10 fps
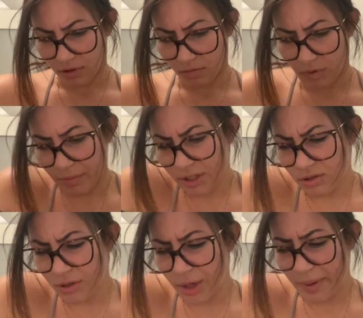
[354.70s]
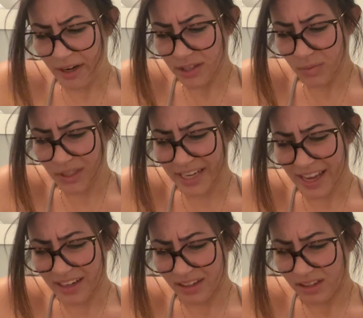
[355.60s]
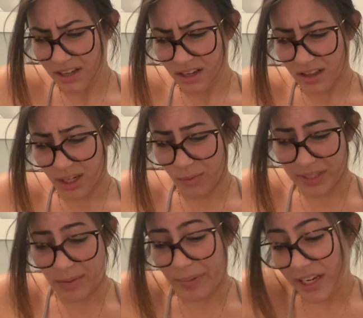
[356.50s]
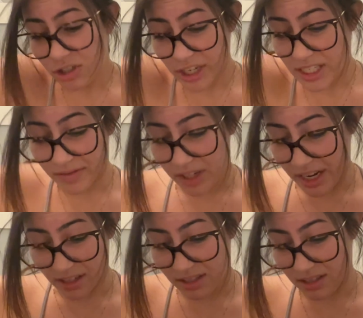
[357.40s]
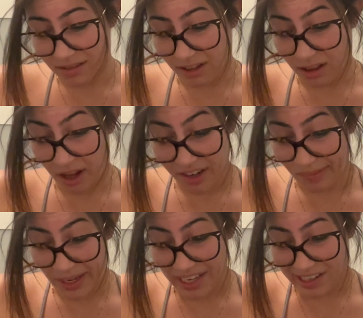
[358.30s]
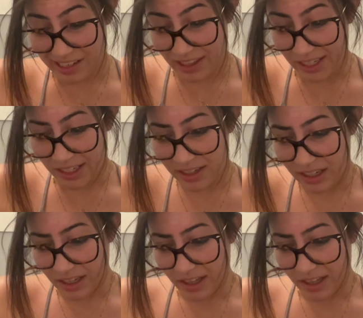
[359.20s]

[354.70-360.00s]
We were told our parents were dead. There was a bank trust for us, a lot of money, I think.